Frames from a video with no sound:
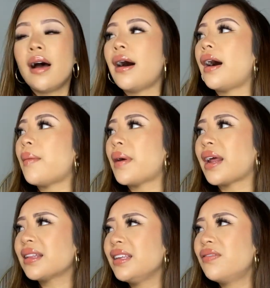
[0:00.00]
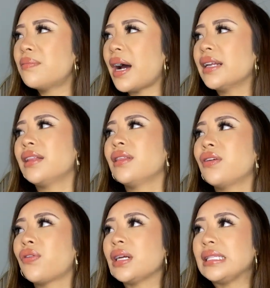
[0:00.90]
and I leave mine in there
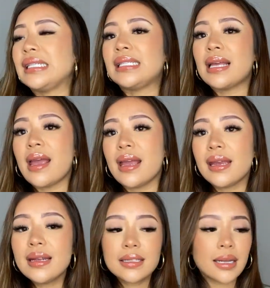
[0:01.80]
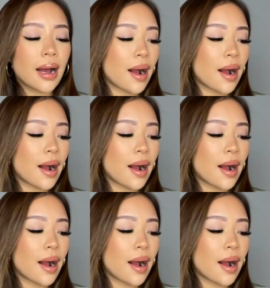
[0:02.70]
for at least 8.